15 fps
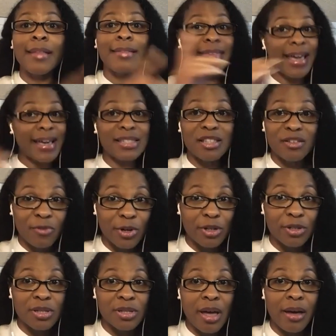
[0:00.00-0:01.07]
That's the
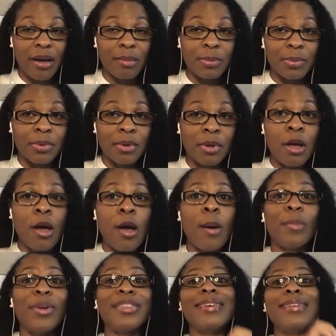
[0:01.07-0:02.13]
first step.
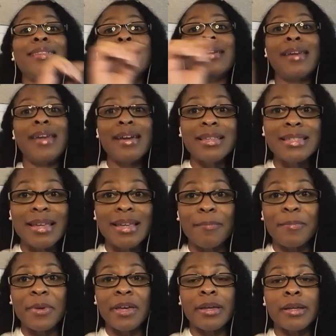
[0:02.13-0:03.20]
But then the next step
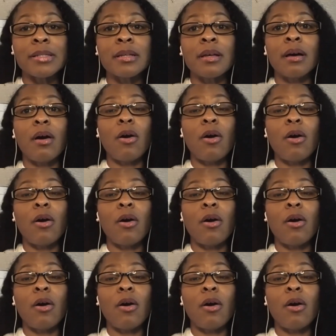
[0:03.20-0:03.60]
is,